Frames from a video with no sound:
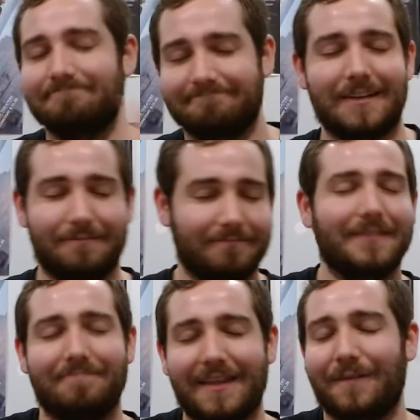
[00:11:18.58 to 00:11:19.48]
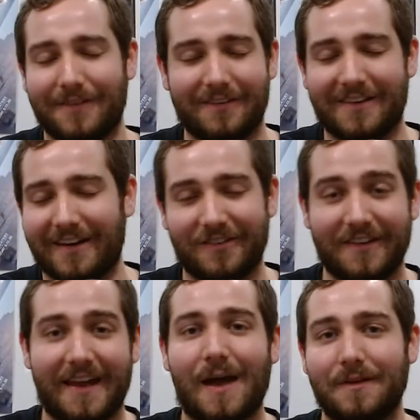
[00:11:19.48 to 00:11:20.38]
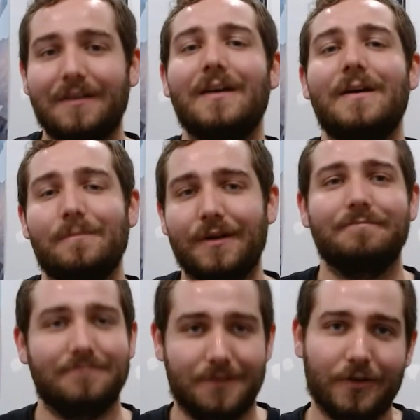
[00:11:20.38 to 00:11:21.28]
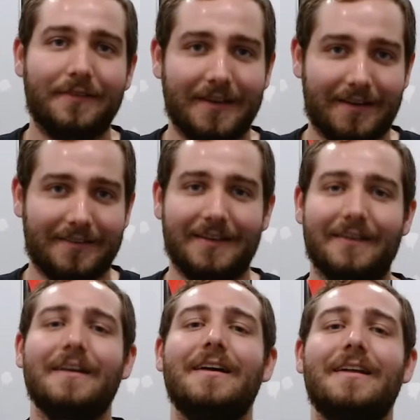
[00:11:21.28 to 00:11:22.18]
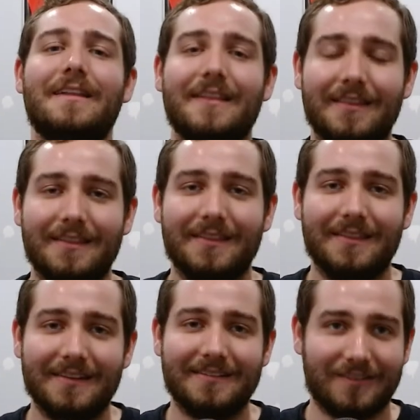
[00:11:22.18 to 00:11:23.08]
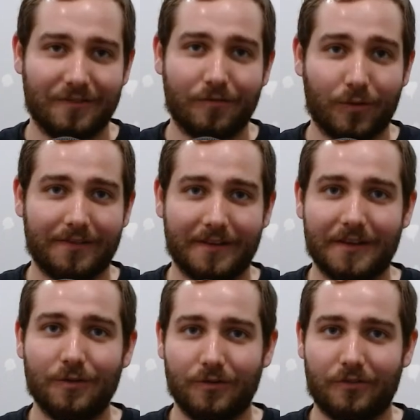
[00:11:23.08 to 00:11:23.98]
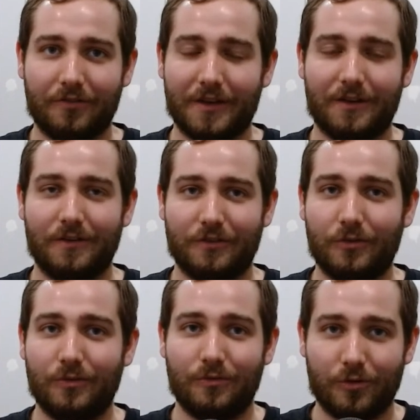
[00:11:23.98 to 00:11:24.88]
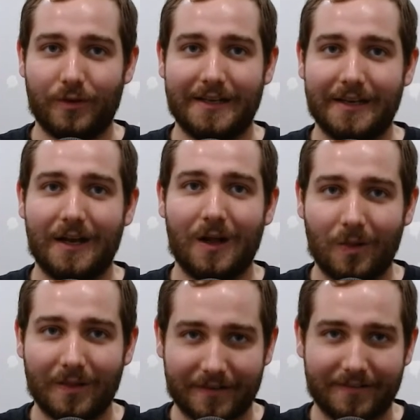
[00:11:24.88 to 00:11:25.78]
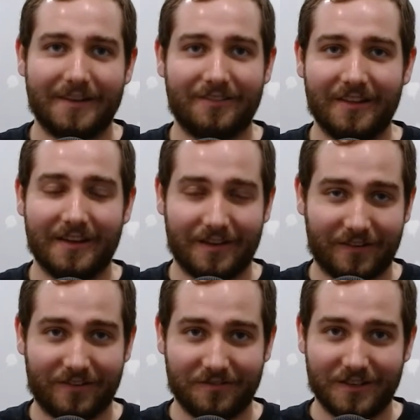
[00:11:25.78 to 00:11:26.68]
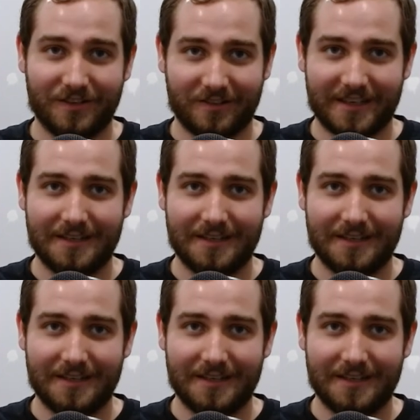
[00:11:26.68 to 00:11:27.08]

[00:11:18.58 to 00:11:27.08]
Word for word: No, that one doesn't actually happen, but you get the idea. This is avoiding the cuteness of the cartoon to a hilariously aggressive degree.